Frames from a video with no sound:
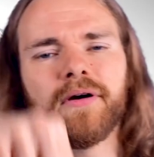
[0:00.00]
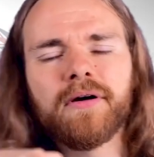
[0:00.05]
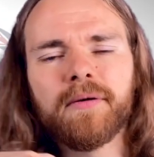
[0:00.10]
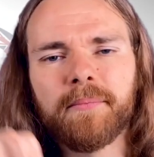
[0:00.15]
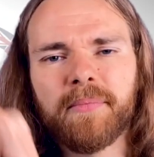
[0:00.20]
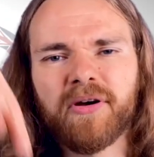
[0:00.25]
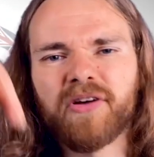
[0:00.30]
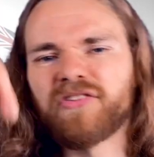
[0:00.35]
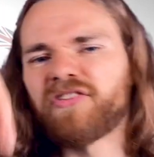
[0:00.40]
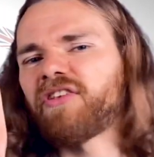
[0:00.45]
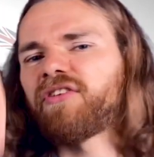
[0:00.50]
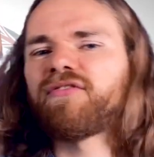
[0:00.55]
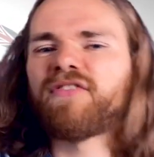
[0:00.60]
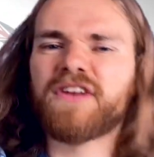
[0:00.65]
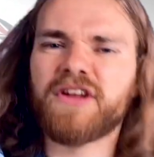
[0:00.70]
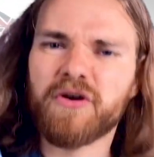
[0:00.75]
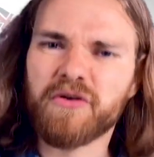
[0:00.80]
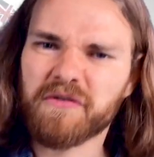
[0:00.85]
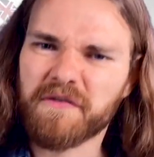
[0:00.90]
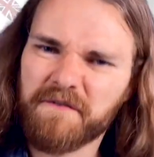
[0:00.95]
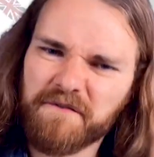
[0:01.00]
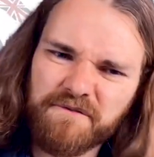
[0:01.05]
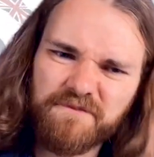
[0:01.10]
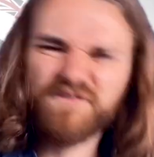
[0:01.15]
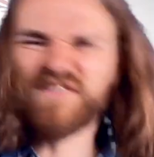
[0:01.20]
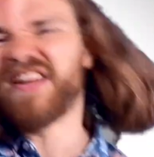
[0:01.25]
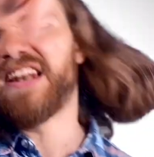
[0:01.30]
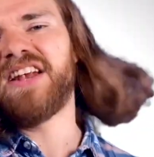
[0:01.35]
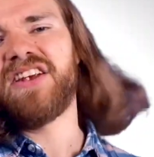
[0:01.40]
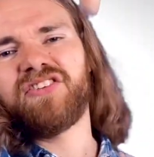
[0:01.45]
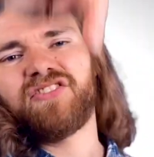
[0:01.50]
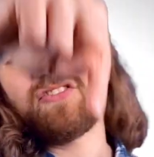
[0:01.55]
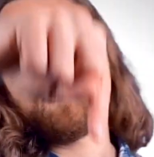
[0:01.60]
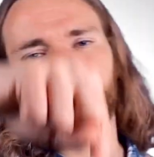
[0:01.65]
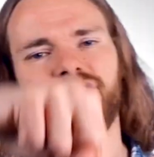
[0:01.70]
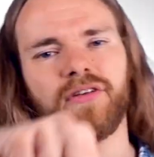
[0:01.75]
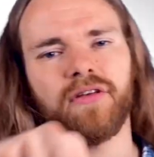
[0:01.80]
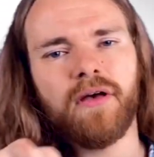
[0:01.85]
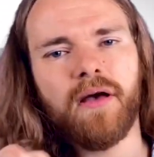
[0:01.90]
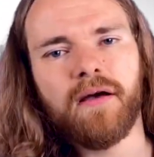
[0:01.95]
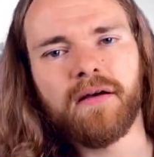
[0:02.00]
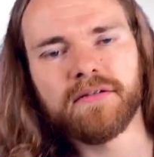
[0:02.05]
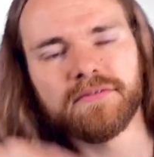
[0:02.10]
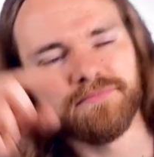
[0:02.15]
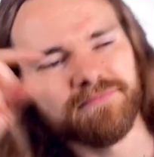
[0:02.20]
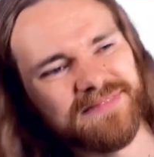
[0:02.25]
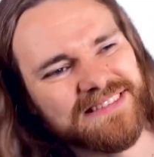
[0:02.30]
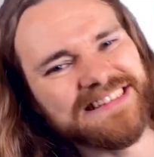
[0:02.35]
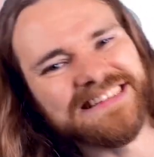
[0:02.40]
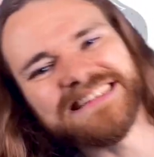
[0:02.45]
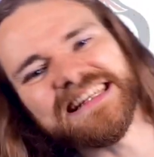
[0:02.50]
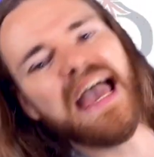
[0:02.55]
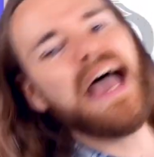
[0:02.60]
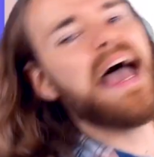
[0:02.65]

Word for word: because this video is finished. Yeah.